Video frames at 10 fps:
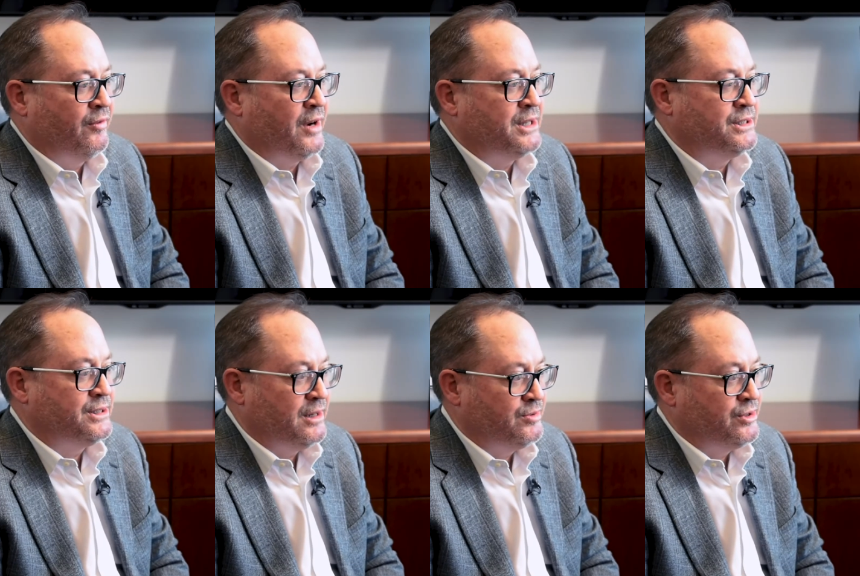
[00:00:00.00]
provides the
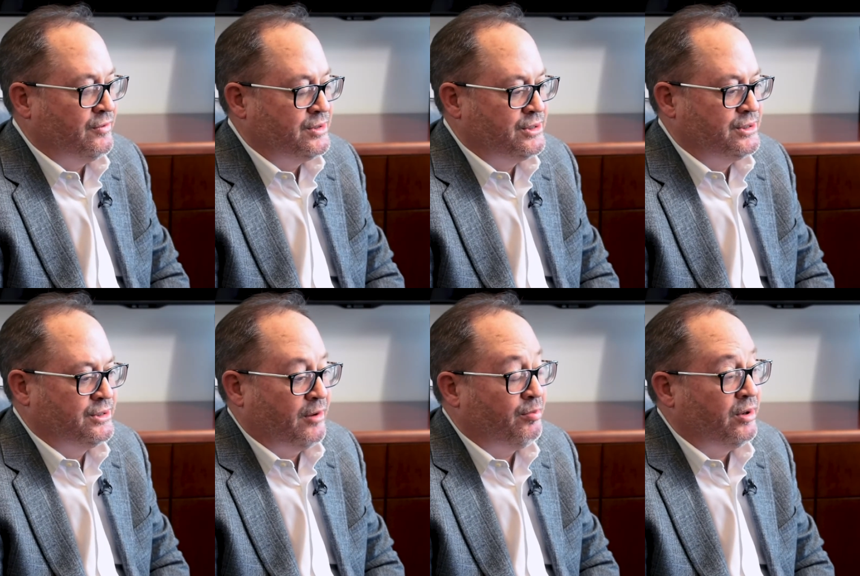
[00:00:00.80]
same services
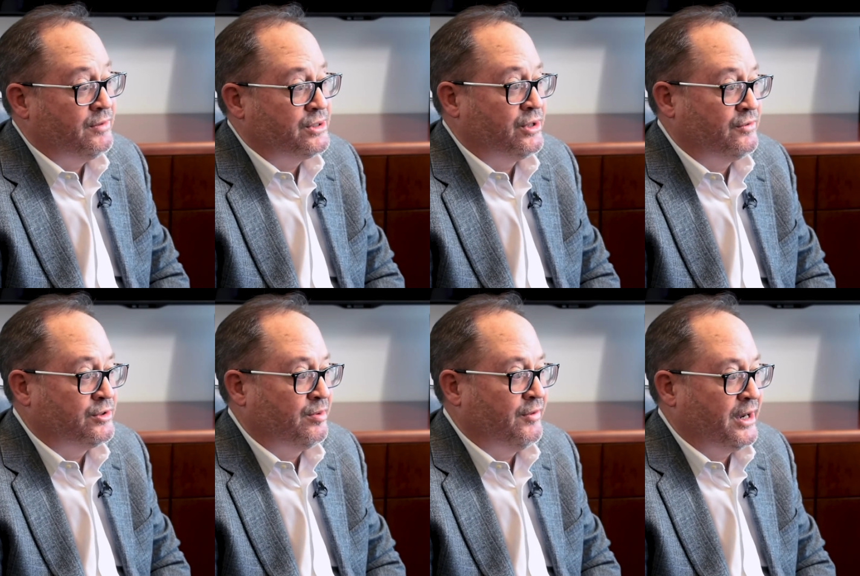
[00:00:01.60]
as our previous
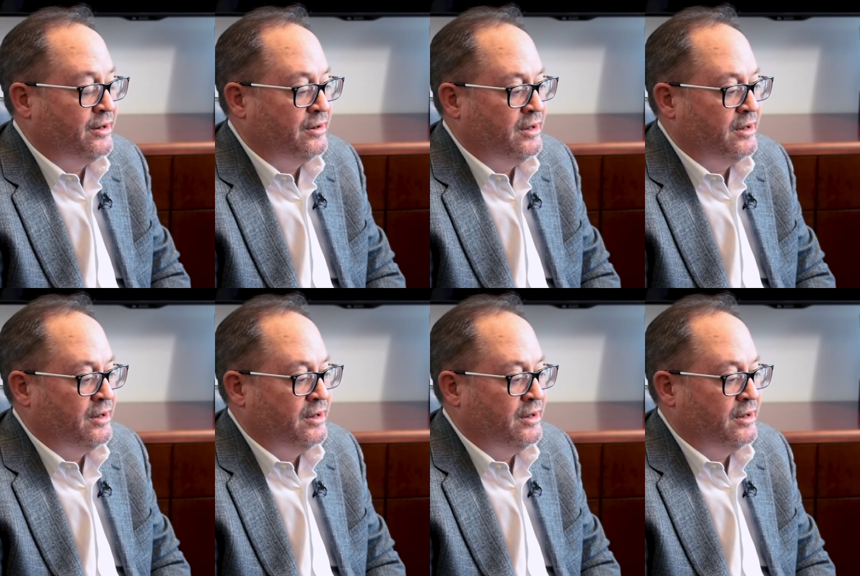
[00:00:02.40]
service provider.